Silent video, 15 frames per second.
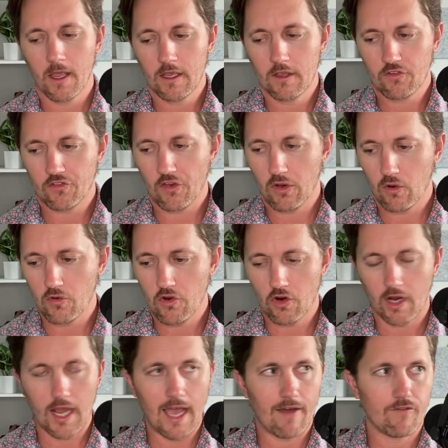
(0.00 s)
So you're
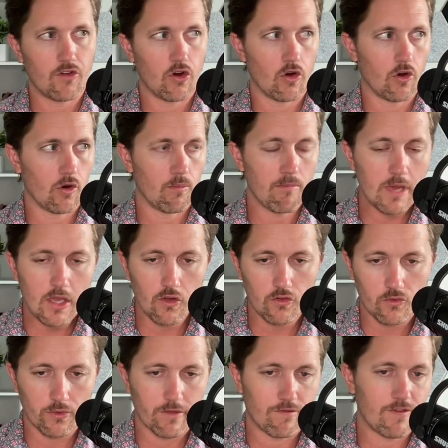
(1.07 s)
going to have your
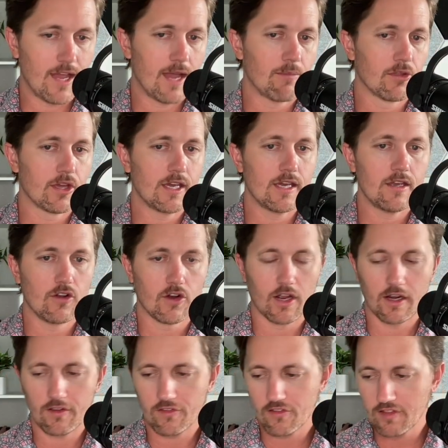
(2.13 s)
meals with the family. You're
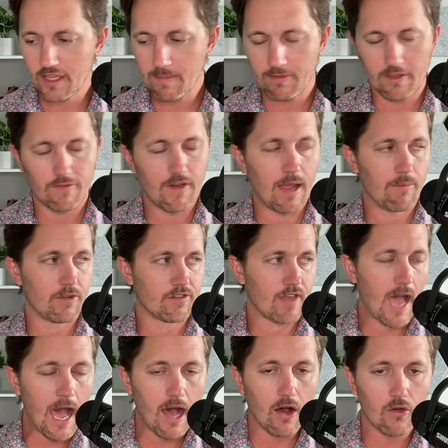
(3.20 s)
going to sleep at the family's
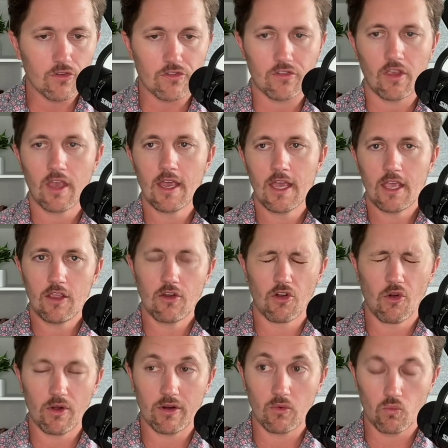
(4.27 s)
house. You're
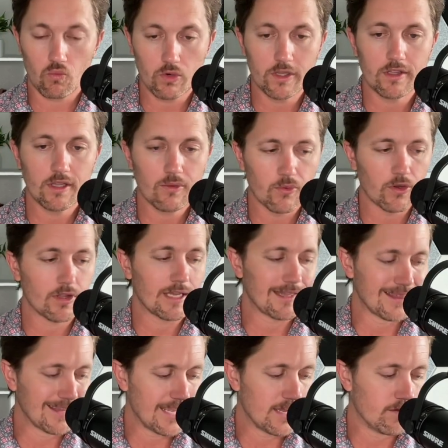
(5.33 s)
going to really, really
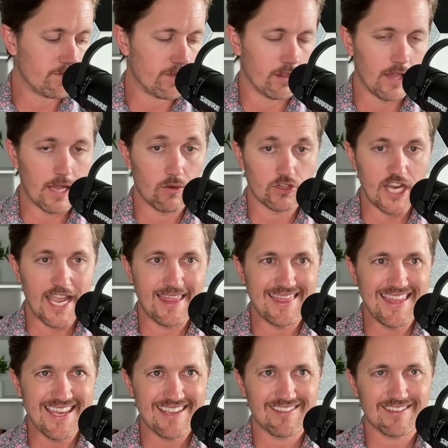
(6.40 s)
live the language. And
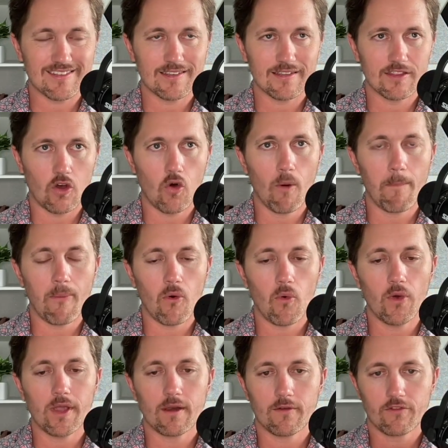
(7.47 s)
the whole
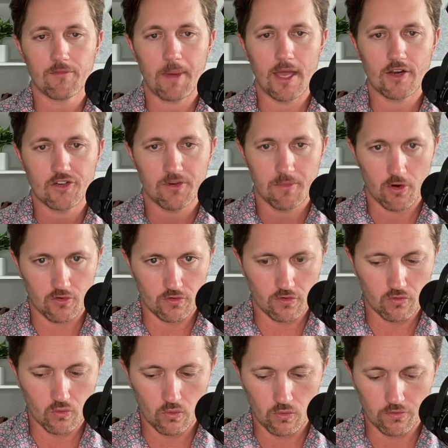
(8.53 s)
point of Spanish immersion
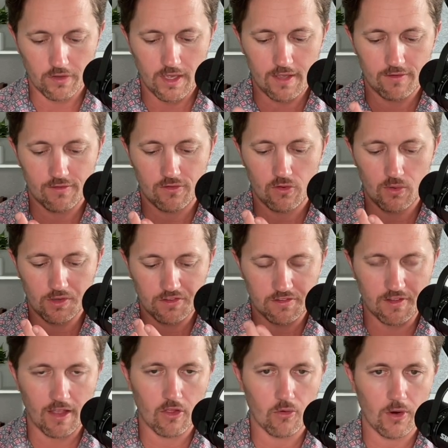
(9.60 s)
schools is to
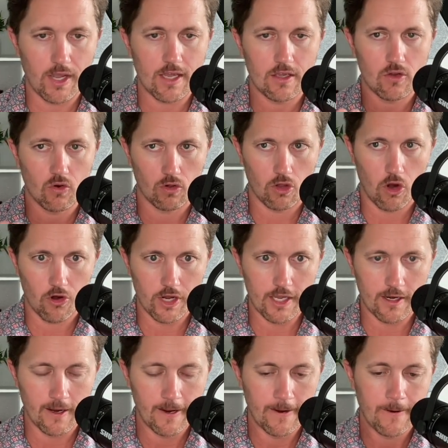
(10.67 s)
accelerate your
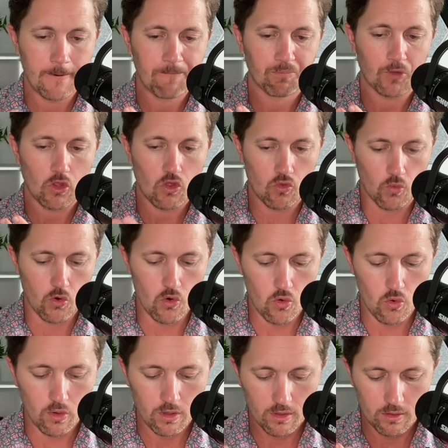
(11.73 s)
learning
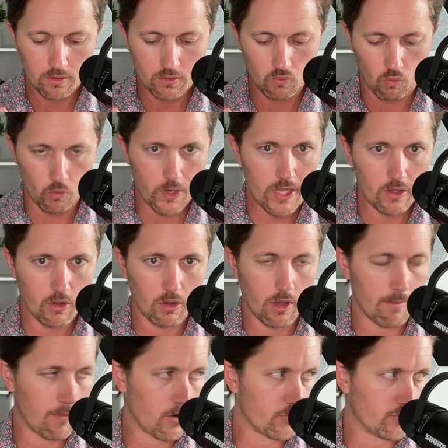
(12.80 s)
through real
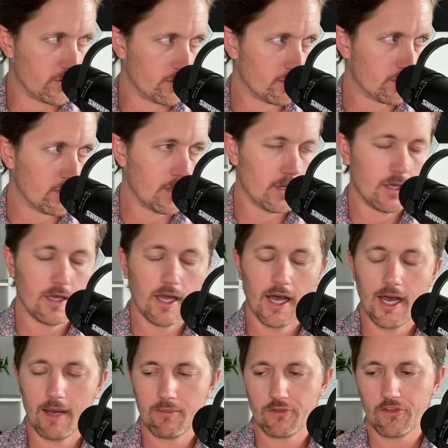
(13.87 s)
immersion.
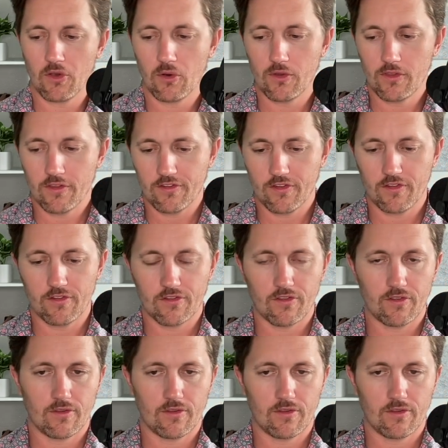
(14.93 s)
So this is